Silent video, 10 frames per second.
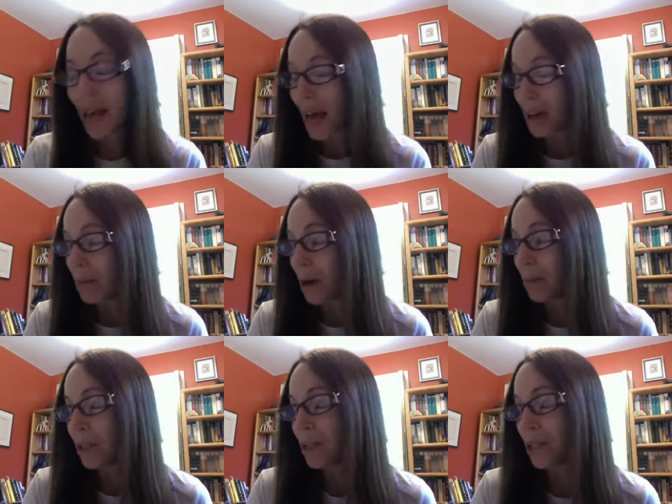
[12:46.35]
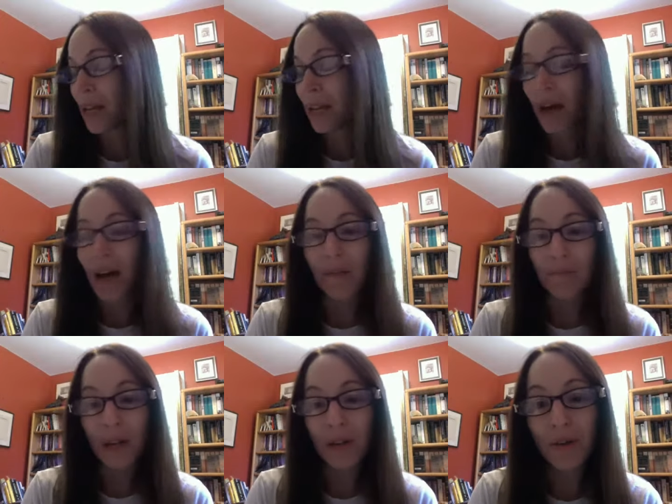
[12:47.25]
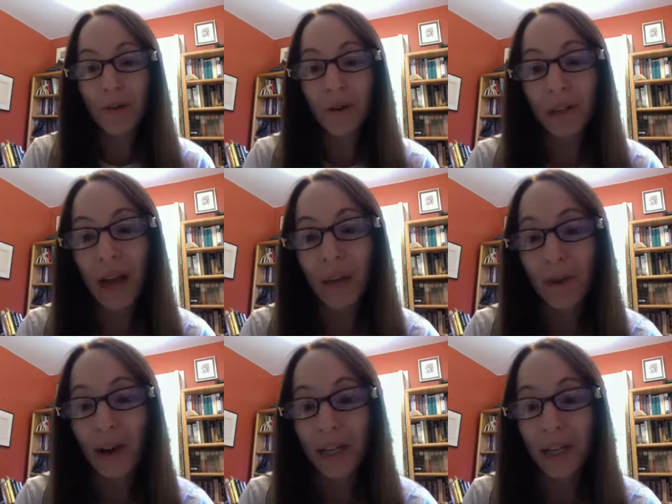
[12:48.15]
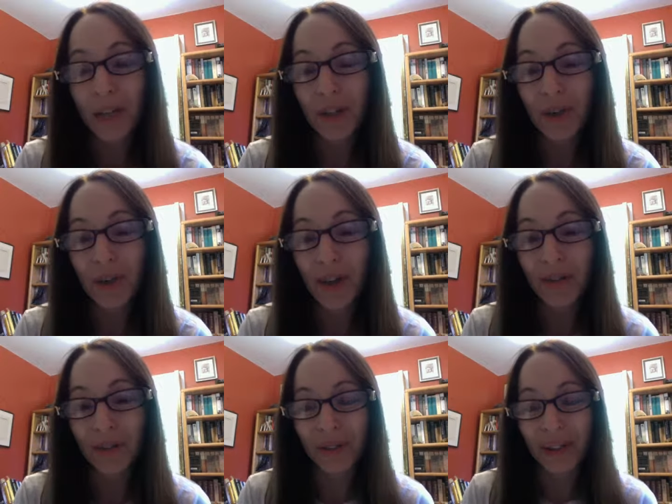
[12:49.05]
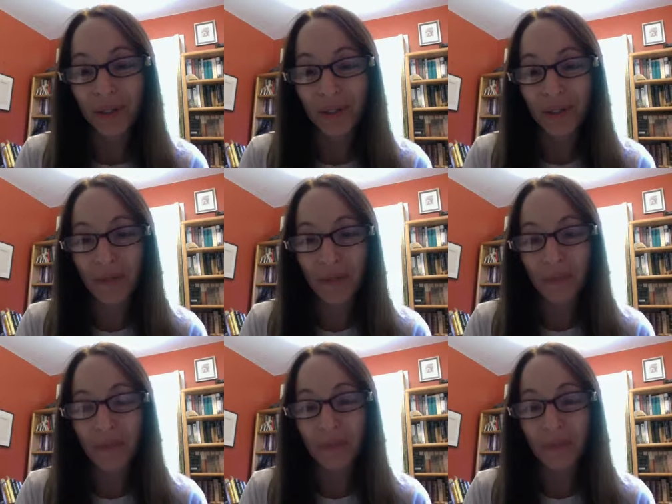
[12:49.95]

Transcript: and published by New World Library in 2007.